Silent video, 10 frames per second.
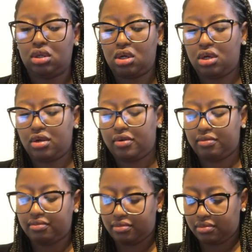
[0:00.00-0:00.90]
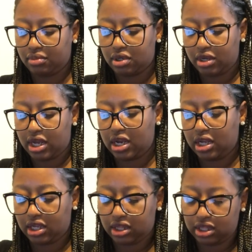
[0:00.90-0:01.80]
Um, go ahead
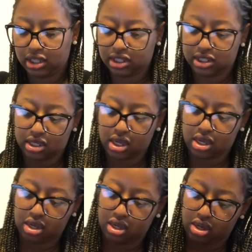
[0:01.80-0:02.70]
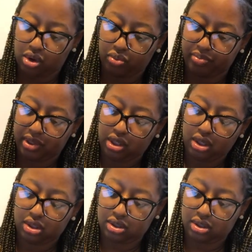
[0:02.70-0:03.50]
and get this open.